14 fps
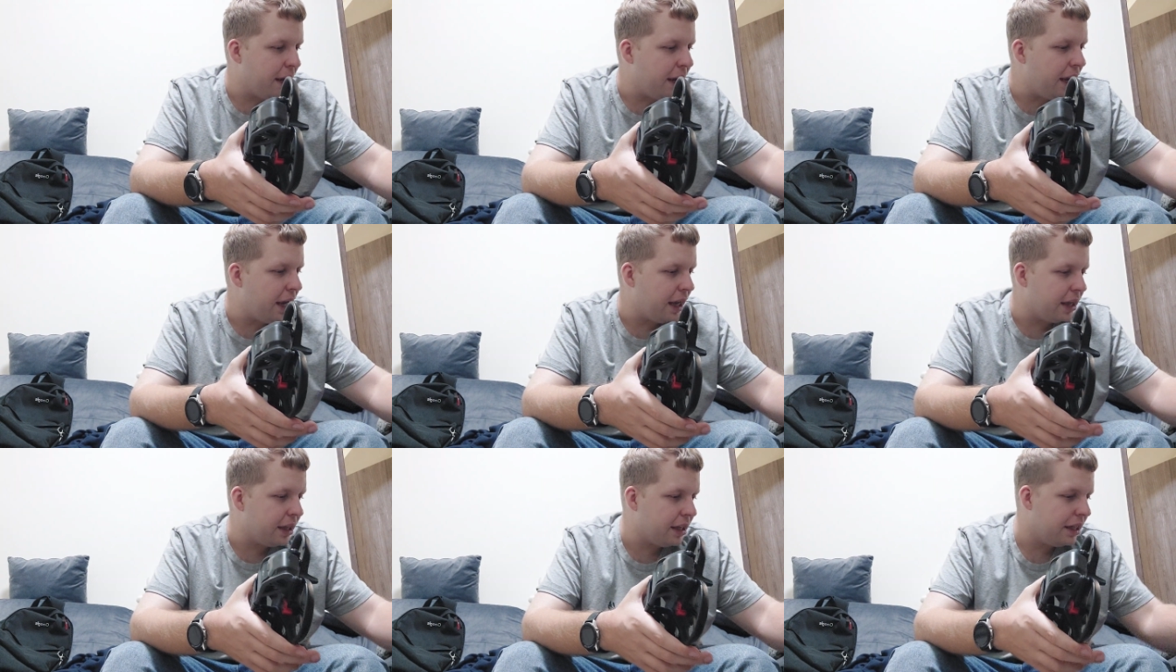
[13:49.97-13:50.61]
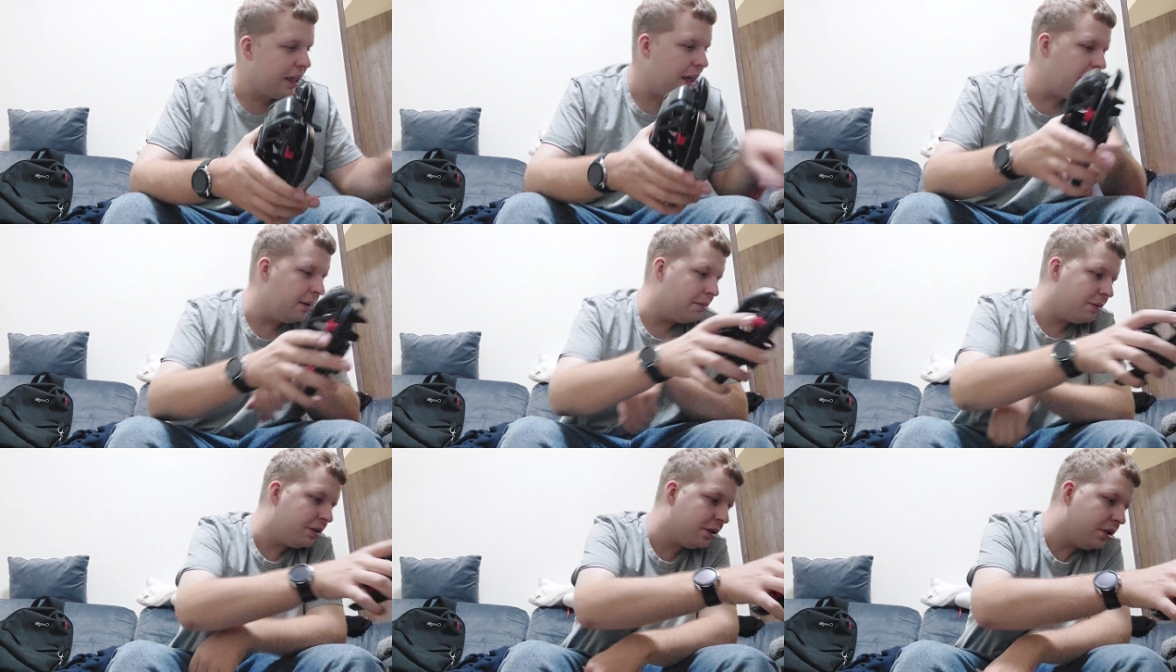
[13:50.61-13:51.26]
Man, I
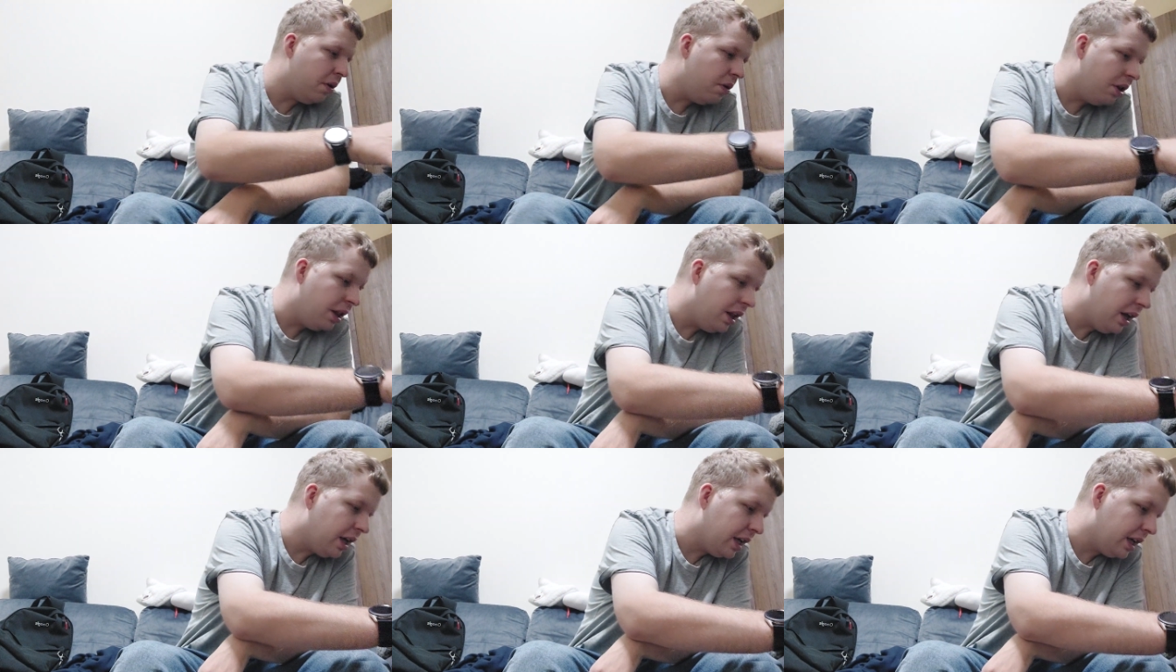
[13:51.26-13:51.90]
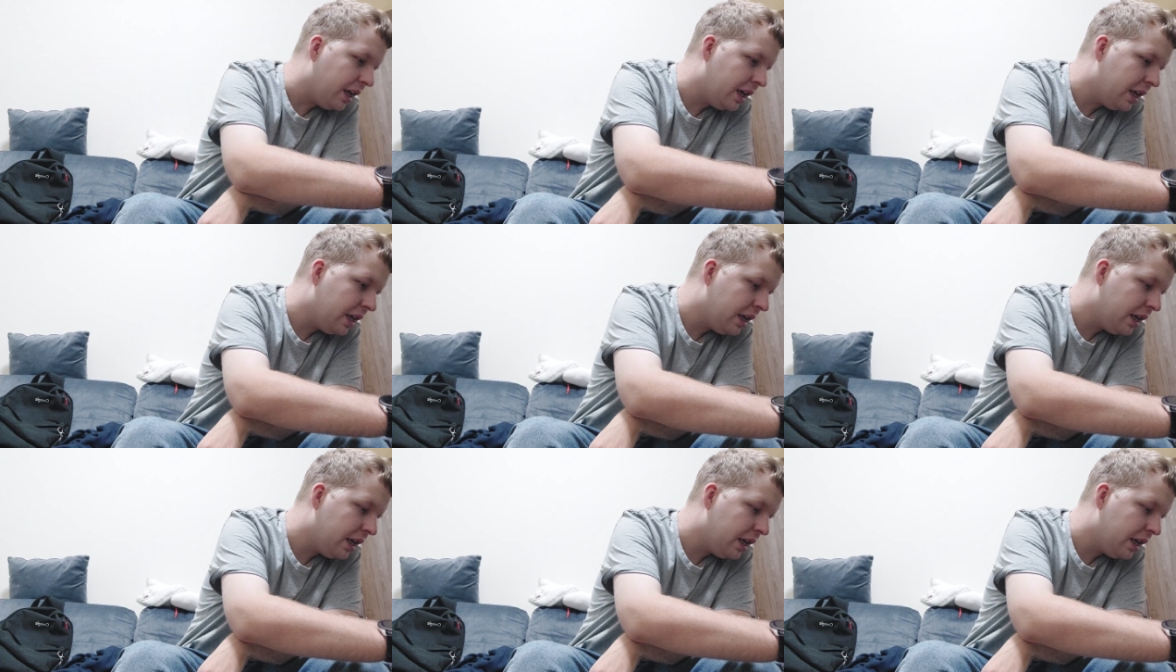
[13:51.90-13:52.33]
am so lucky.